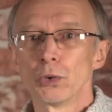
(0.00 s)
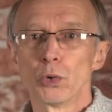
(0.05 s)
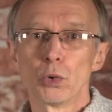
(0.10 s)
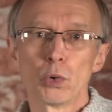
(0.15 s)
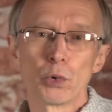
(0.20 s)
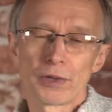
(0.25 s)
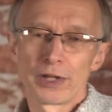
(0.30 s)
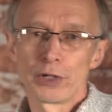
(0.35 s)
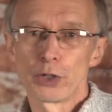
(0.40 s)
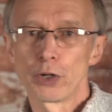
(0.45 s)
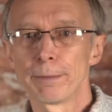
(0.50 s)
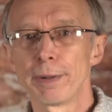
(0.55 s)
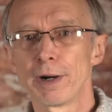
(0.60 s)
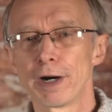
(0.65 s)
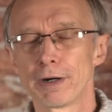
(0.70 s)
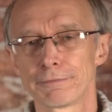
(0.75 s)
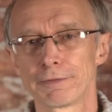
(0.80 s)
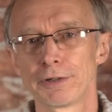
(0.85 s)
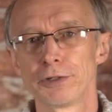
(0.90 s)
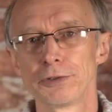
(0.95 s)
or they're not
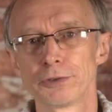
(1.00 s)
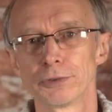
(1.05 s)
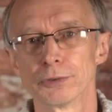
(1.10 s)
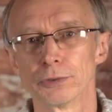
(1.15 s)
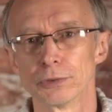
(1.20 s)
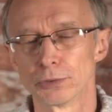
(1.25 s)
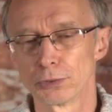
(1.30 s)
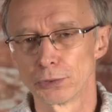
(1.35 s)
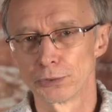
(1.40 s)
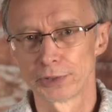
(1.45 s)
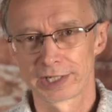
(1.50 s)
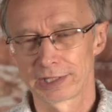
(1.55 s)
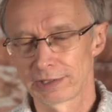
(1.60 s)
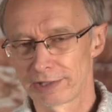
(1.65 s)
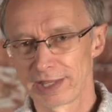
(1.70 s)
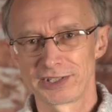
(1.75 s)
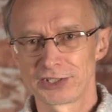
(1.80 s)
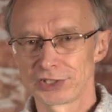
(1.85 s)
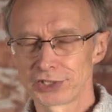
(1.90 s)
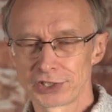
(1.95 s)
parfocal, or
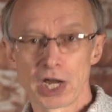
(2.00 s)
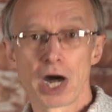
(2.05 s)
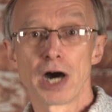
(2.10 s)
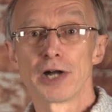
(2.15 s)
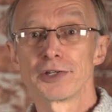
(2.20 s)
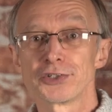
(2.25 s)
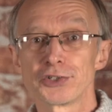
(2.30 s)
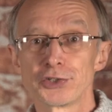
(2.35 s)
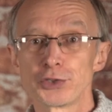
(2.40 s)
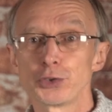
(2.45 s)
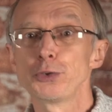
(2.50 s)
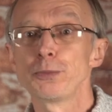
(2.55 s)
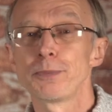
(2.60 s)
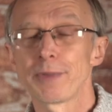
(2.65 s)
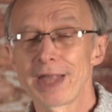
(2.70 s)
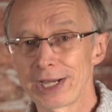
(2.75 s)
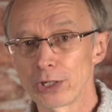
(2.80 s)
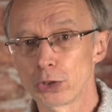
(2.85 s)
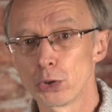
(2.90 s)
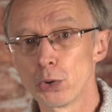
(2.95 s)
they just can't zoom
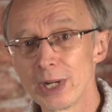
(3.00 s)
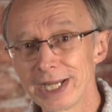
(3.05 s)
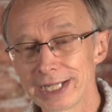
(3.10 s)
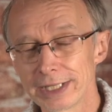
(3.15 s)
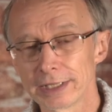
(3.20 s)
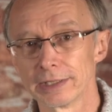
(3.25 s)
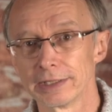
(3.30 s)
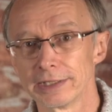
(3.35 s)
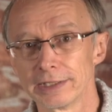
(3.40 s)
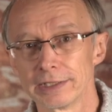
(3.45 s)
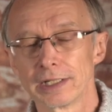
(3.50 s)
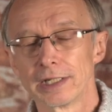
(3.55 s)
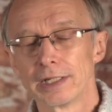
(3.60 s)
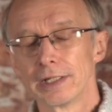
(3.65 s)
that quickly.